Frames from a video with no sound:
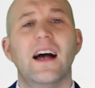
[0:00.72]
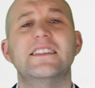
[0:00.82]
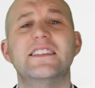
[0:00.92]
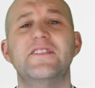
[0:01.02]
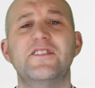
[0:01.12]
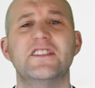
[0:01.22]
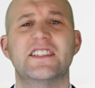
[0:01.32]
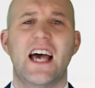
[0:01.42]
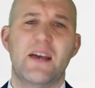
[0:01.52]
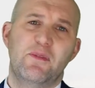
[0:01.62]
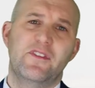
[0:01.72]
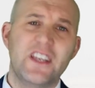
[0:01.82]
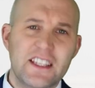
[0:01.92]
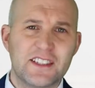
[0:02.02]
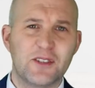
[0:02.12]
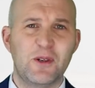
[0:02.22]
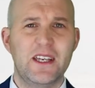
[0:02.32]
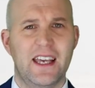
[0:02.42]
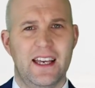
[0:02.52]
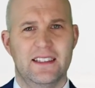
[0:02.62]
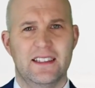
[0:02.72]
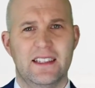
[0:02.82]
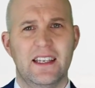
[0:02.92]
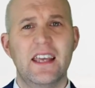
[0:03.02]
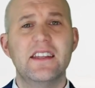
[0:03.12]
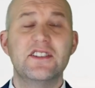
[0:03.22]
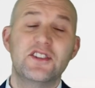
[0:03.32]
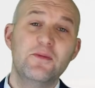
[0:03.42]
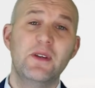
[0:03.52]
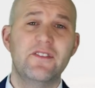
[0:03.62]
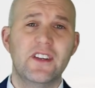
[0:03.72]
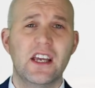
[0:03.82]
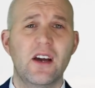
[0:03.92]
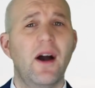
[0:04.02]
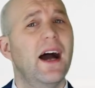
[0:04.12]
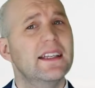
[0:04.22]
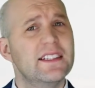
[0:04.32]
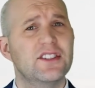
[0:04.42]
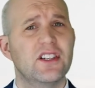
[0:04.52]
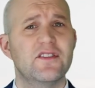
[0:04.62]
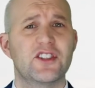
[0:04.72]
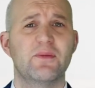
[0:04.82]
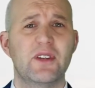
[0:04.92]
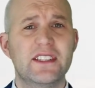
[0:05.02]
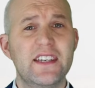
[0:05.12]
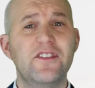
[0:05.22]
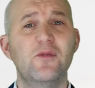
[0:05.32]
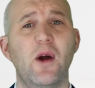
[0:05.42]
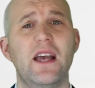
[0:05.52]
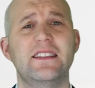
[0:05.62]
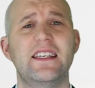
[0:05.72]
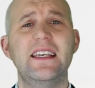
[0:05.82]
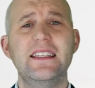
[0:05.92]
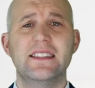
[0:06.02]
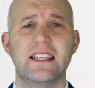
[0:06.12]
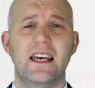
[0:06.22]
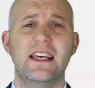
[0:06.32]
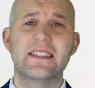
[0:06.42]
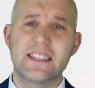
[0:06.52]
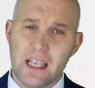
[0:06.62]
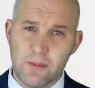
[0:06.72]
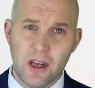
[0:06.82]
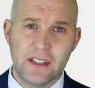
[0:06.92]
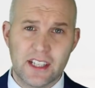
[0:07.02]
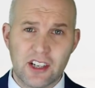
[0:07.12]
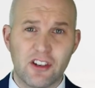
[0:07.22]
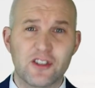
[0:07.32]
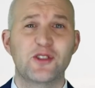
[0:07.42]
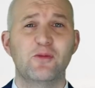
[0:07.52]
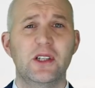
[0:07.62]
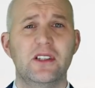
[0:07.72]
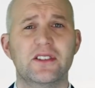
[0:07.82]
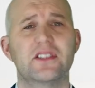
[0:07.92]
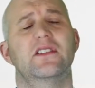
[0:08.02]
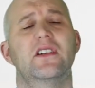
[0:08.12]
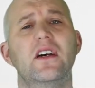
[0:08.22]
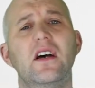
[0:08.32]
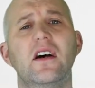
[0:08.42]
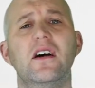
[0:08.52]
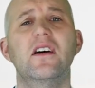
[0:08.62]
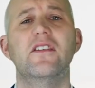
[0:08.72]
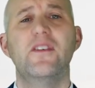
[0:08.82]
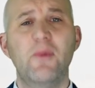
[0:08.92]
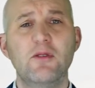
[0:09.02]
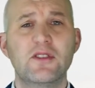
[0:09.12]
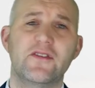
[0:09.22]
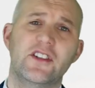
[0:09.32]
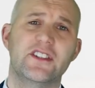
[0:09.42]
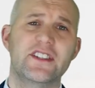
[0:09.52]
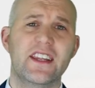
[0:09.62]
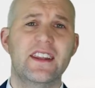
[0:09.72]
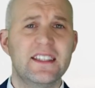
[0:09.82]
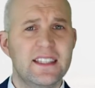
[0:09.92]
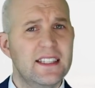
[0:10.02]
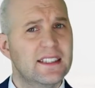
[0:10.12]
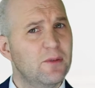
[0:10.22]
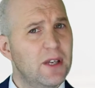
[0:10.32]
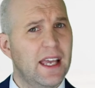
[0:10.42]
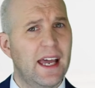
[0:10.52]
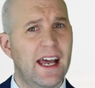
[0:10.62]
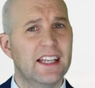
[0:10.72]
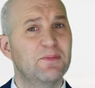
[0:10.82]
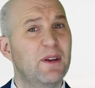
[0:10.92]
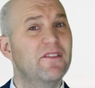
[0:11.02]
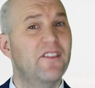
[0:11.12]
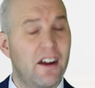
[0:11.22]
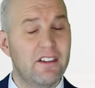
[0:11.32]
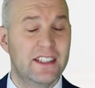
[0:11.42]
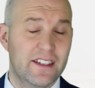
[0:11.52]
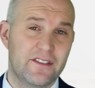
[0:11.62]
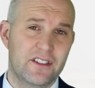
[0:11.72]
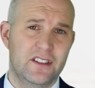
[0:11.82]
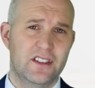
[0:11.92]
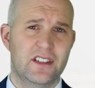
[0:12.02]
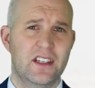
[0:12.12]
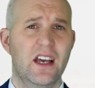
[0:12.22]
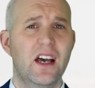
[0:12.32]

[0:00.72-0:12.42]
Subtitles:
A different type of Easter weekend. In this 2-minute video, I discover some of the different ways Easter is celebrated across the world. For most of us, this Easter weekend has been very different,